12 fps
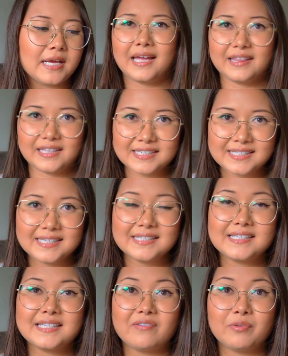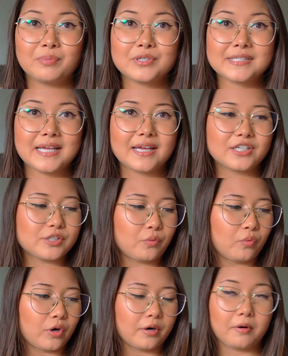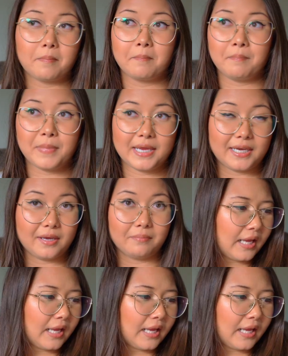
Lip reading: and then 67% were medium.